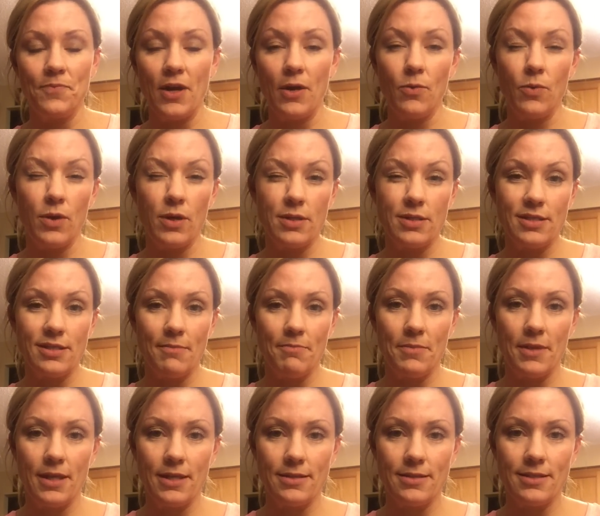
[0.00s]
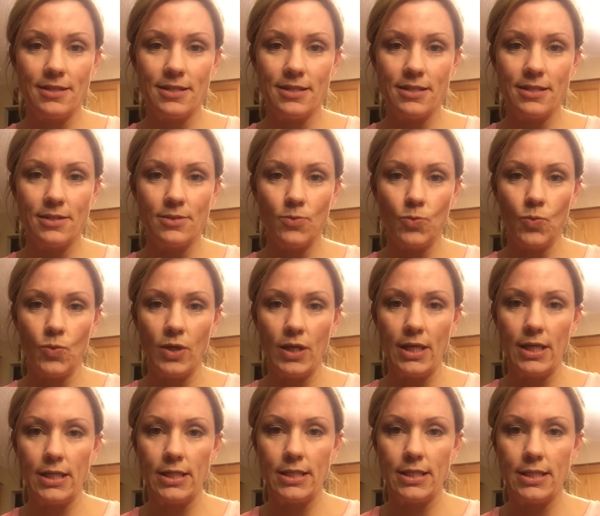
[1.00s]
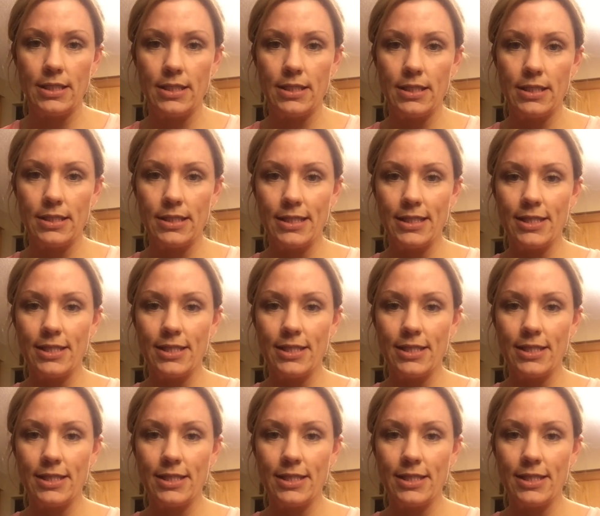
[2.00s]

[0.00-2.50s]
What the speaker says: I wanted something sweet.